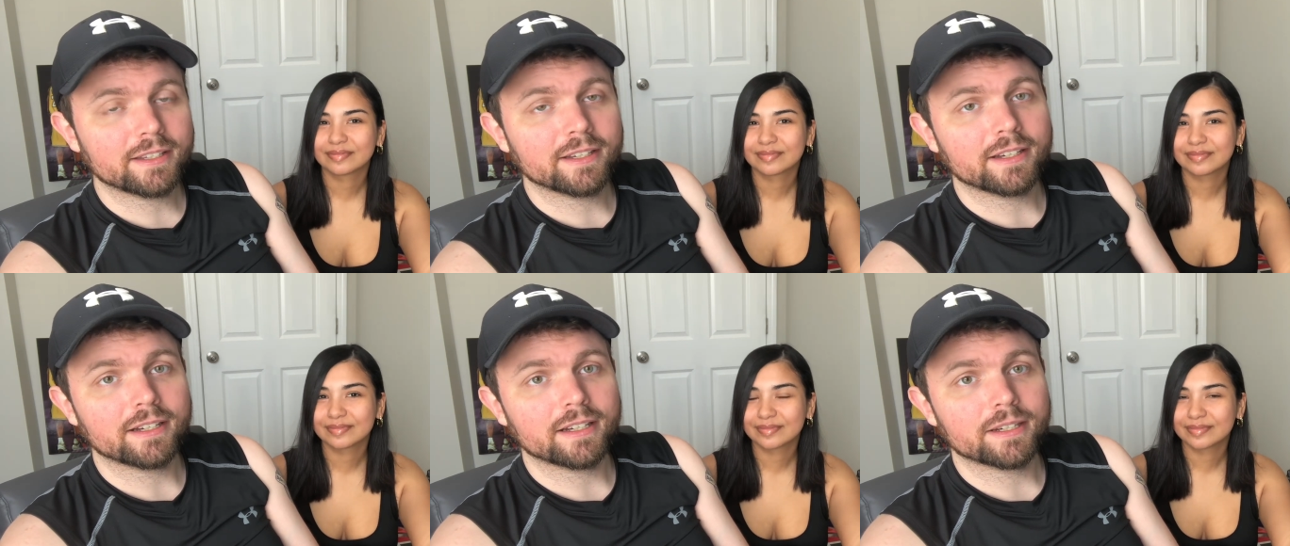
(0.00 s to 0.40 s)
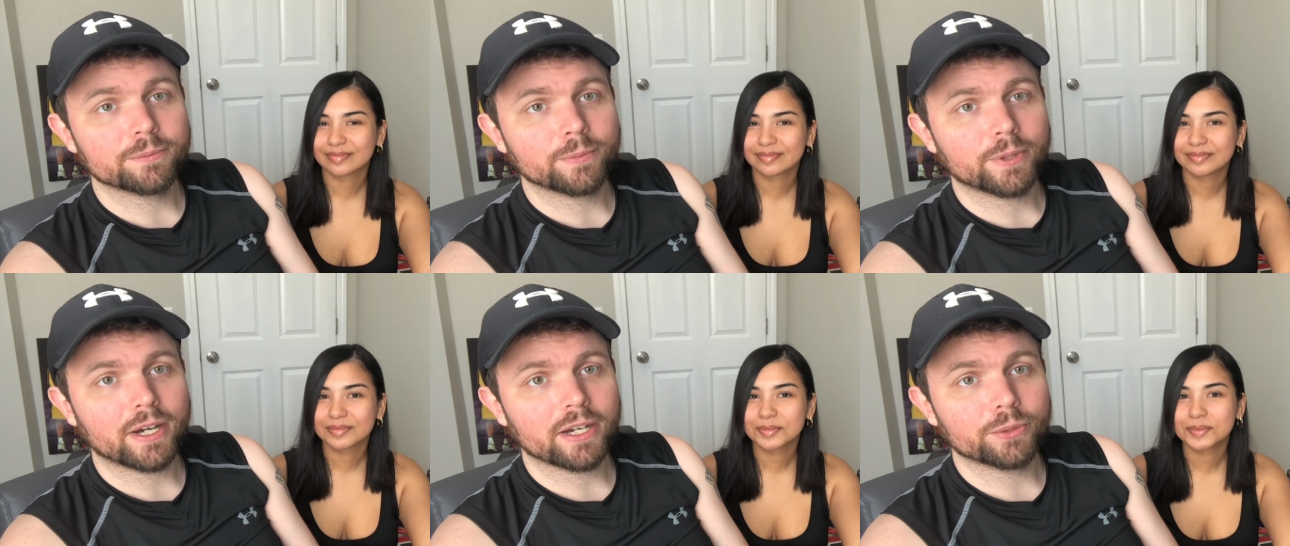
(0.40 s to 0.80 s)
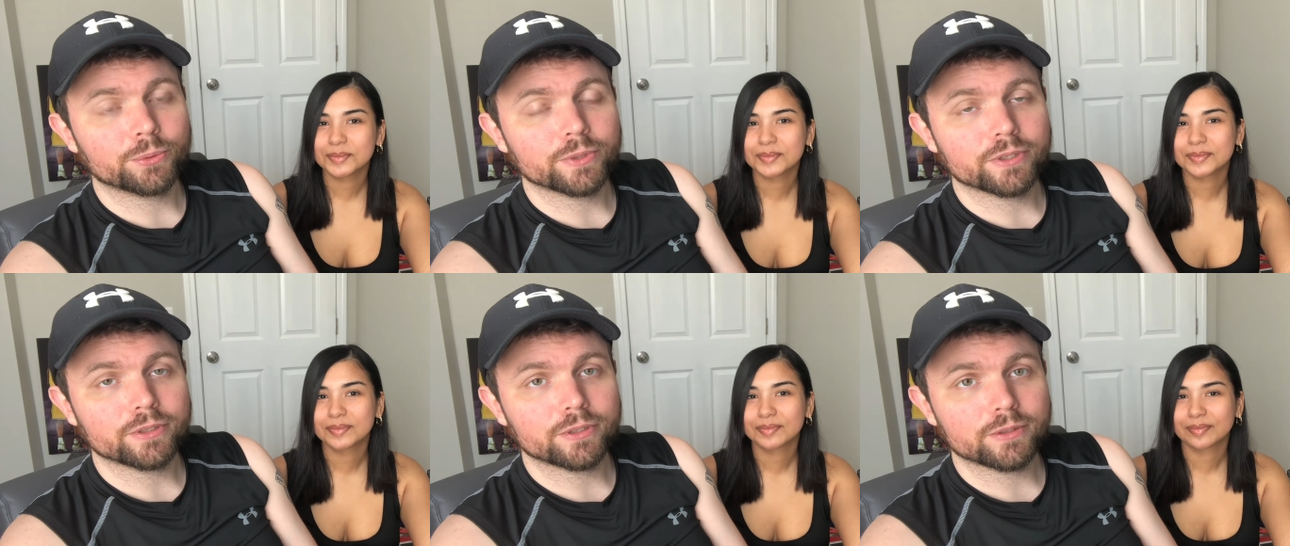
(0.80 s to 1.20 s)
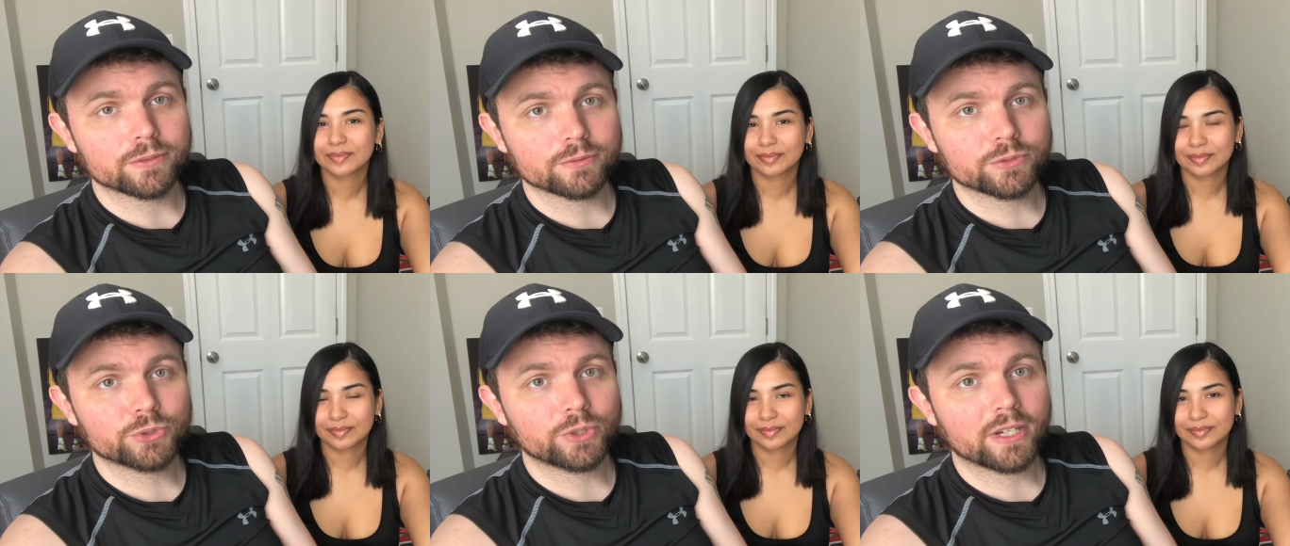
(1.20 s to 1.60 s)
Speaker 1: um, I will
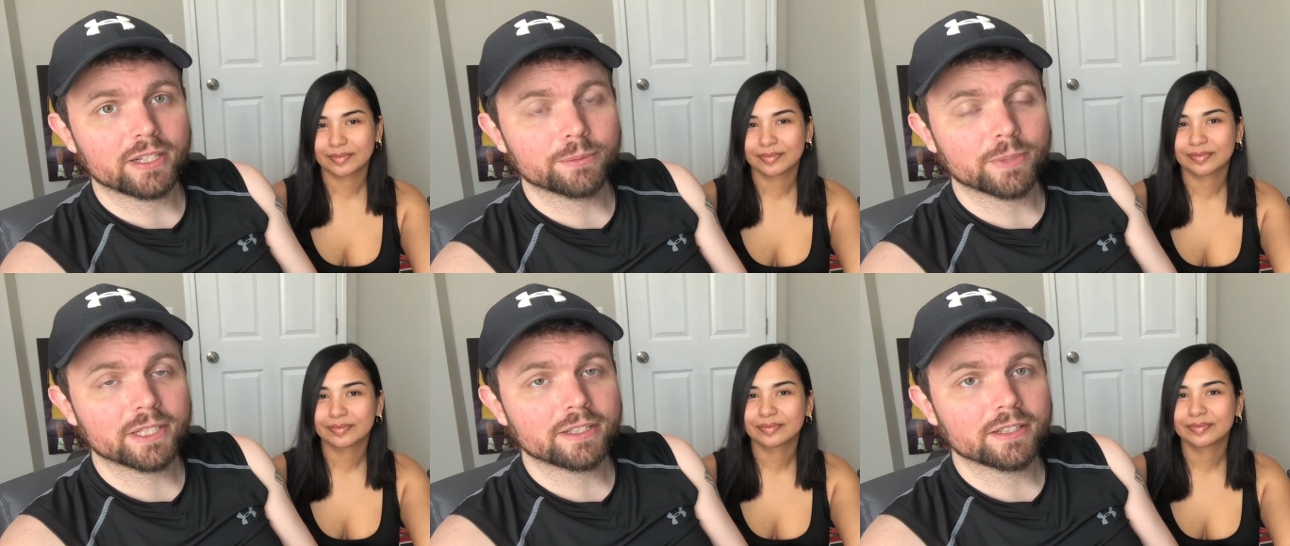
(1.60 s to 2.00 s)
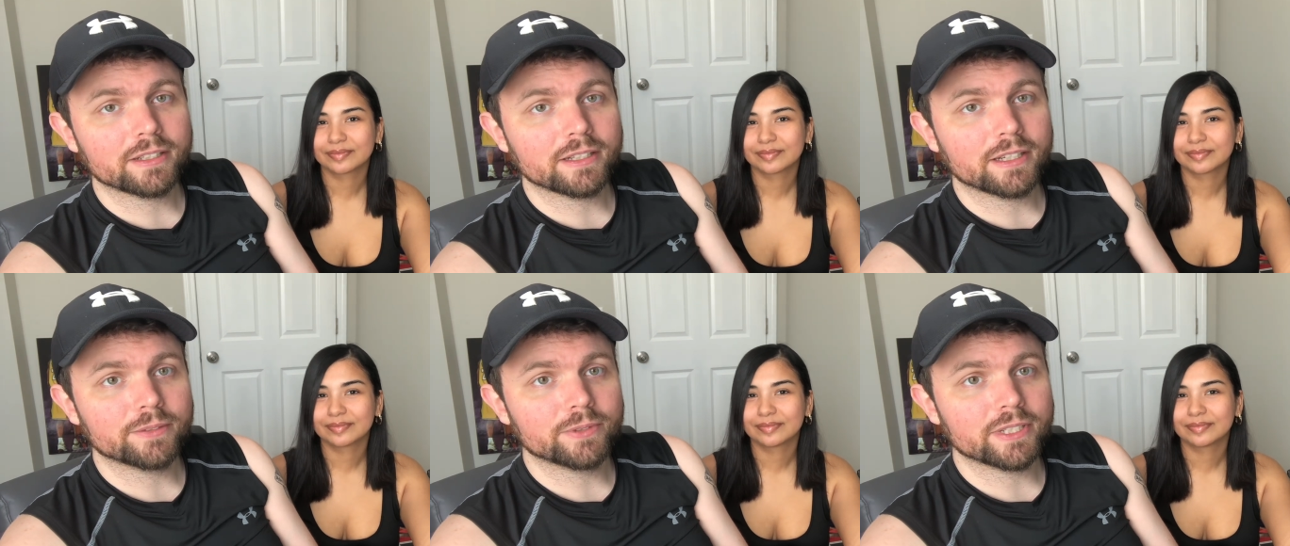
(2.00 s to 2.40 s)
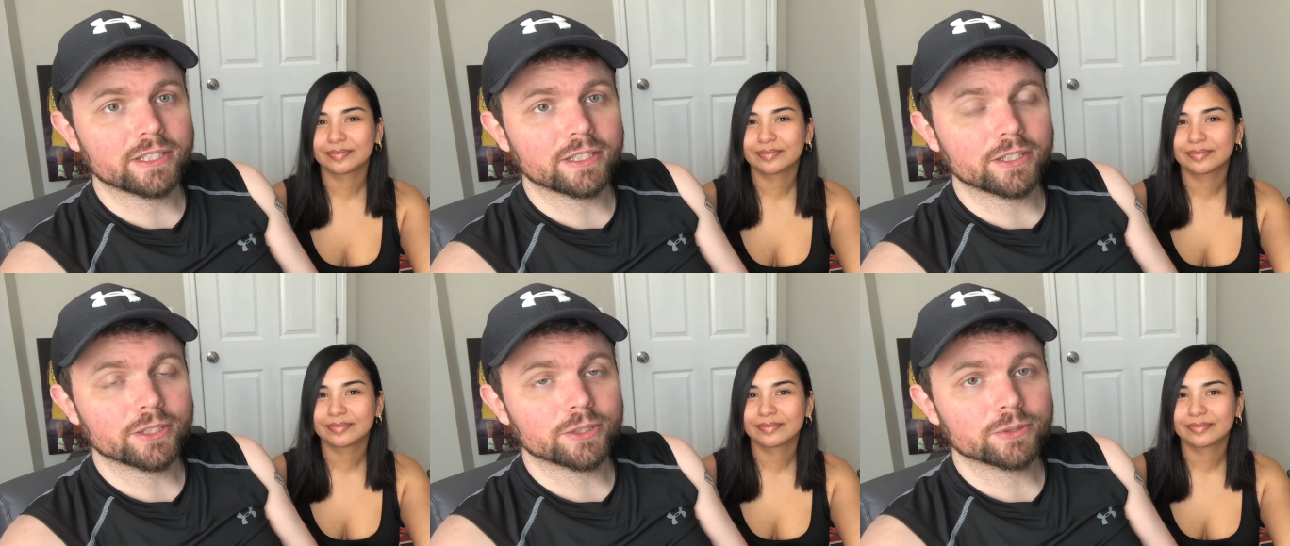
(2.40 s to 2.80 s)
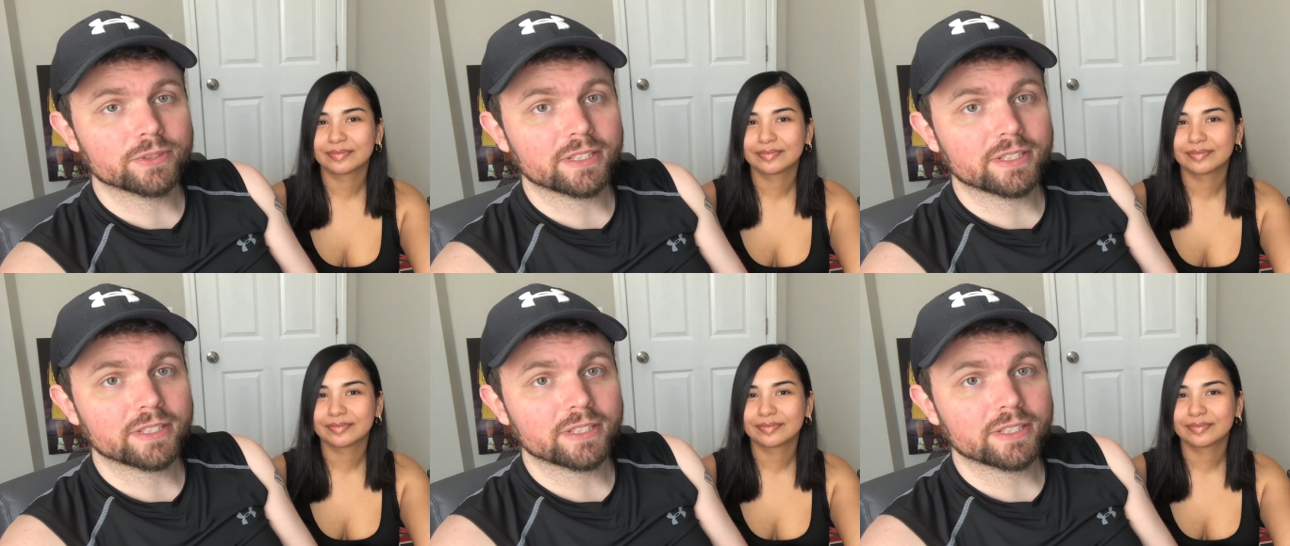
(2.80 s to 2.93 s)
try to make a, a, video.